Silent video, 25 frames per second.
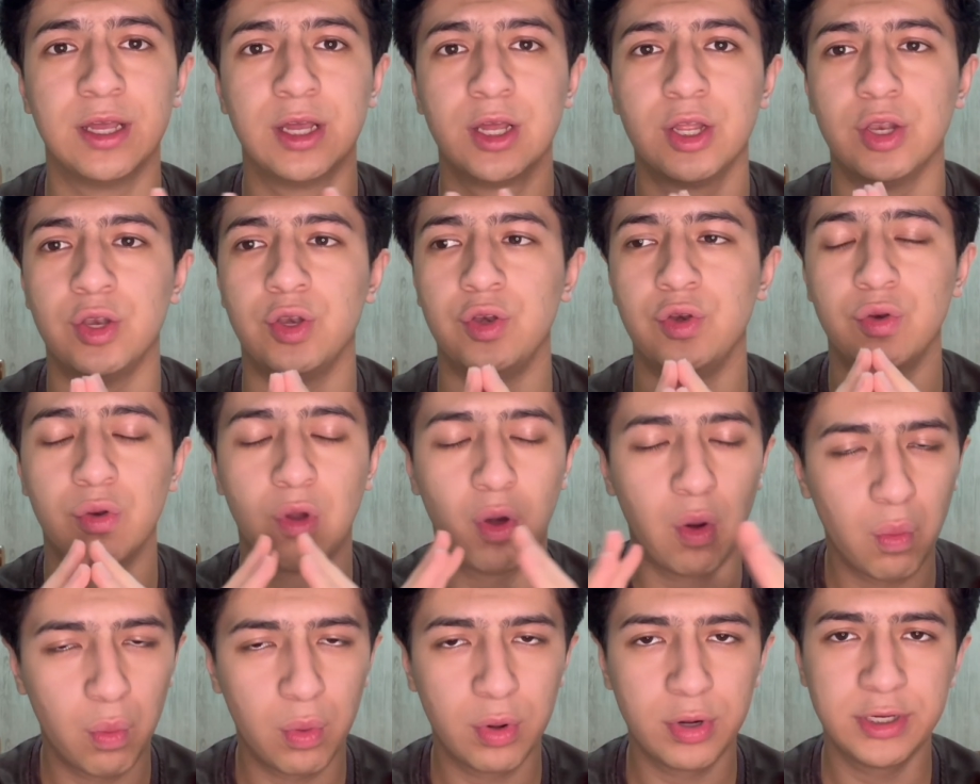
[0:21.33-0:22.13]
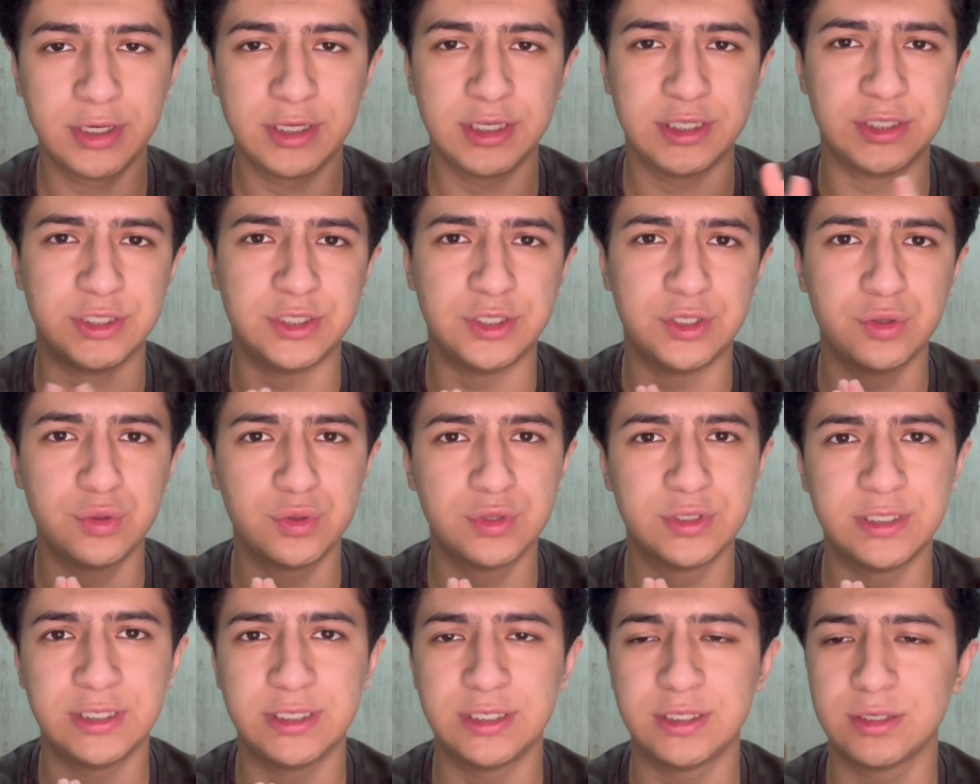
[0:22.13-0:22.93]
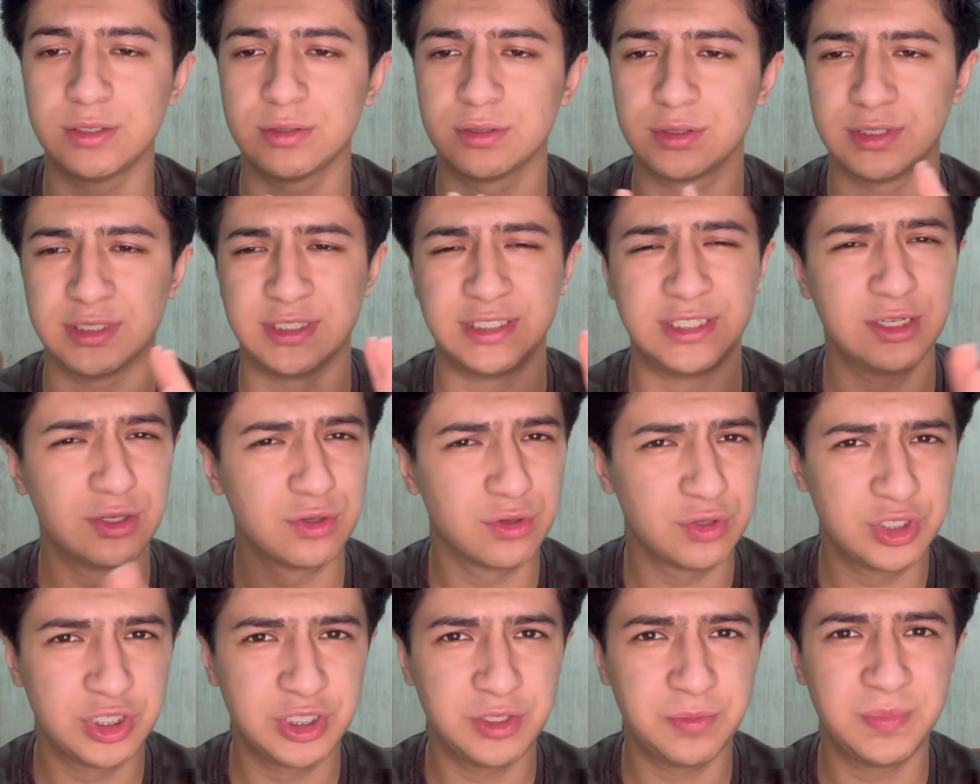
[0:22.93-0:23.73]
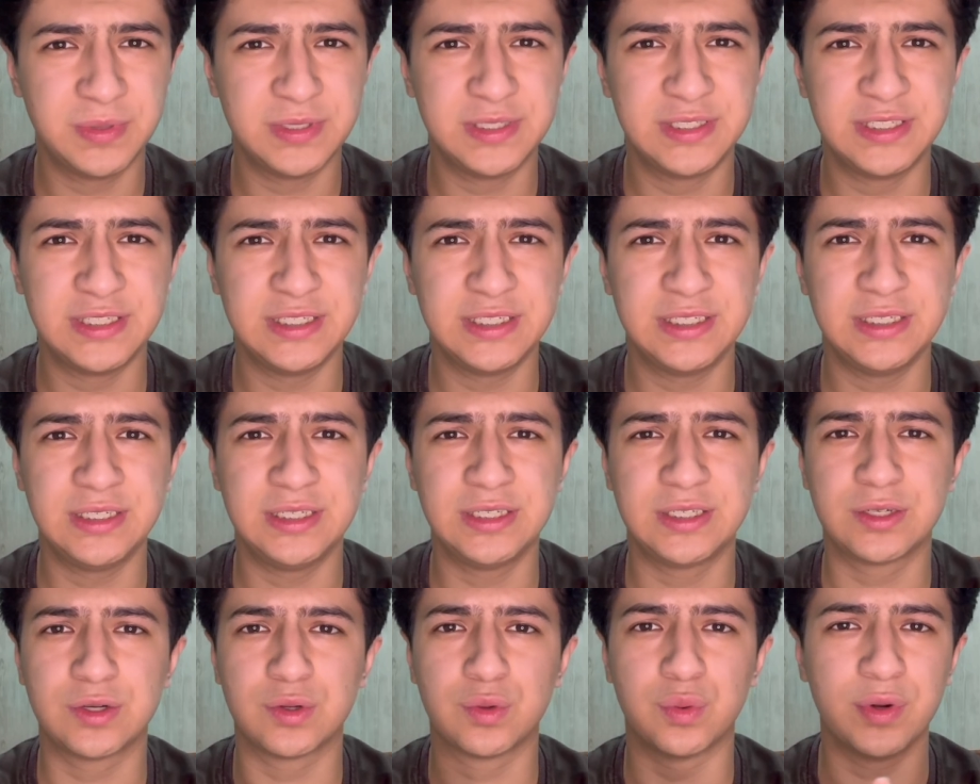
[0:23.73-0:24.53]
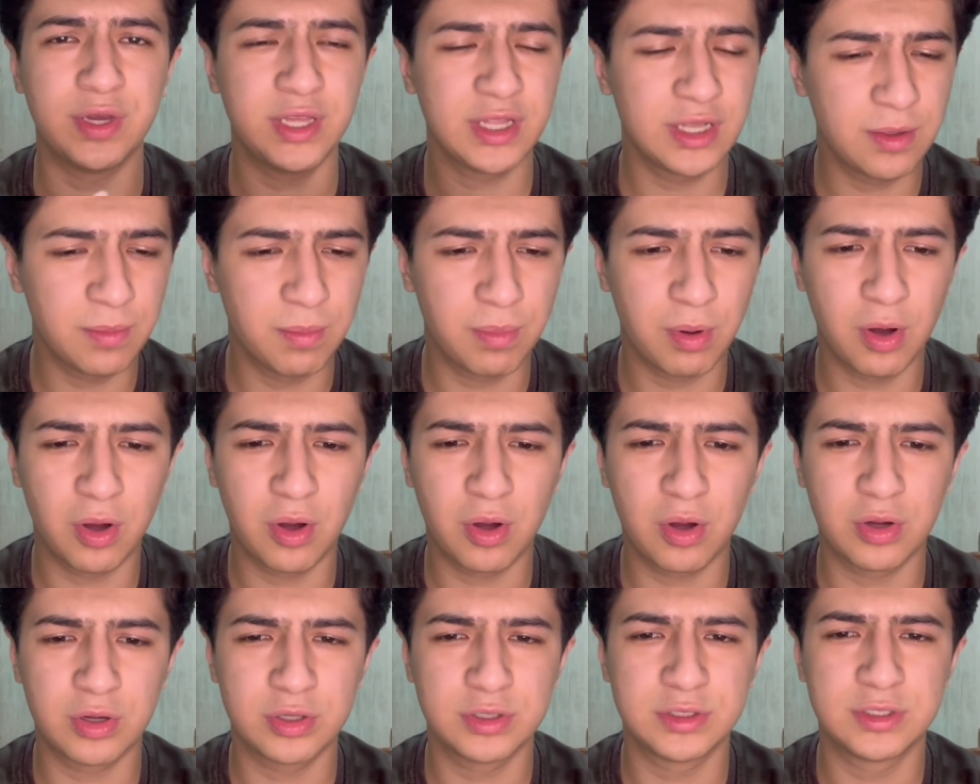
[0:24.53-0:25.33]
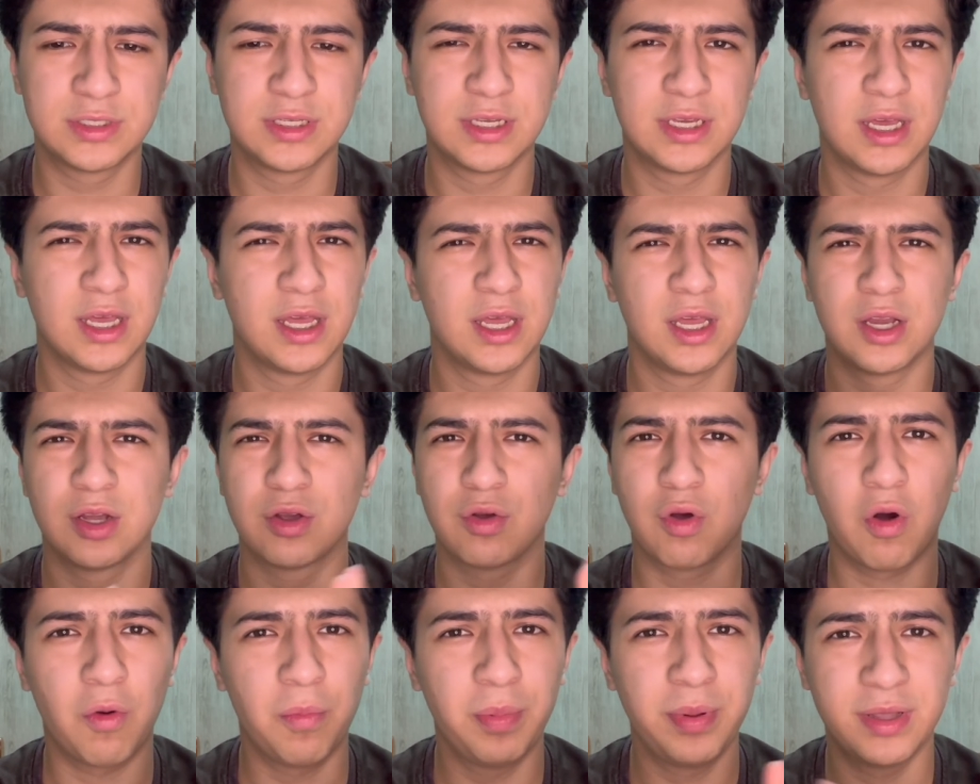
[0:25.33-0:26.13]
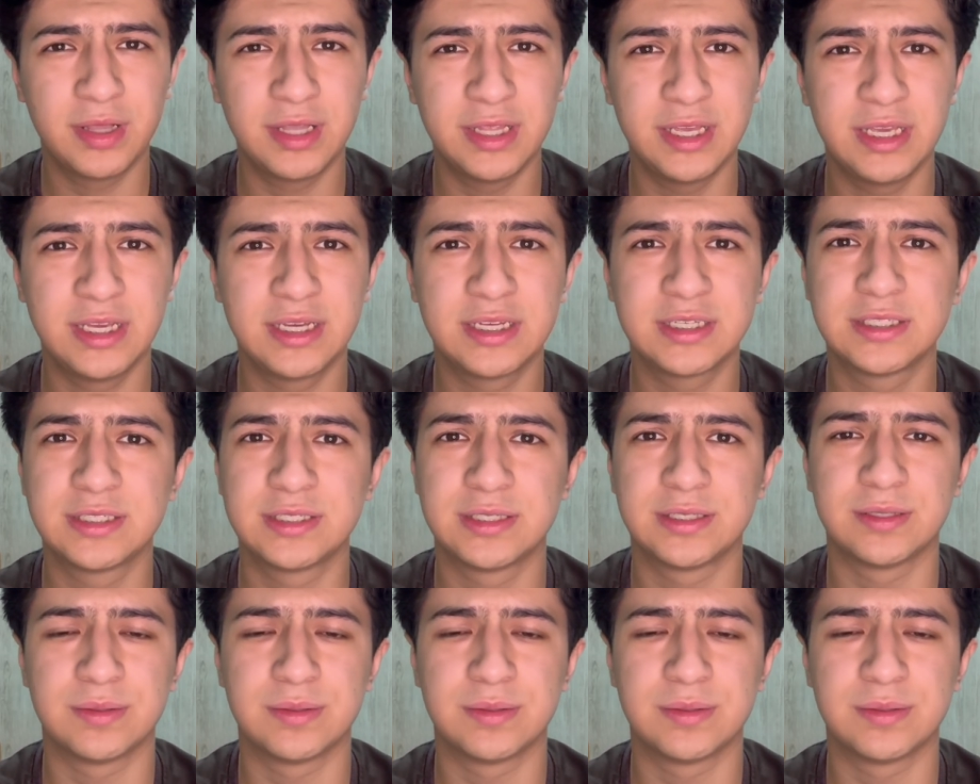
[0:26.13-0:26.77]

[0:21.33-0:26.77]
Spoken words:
No one is using ZeroGPT, Quillbot, Copylix.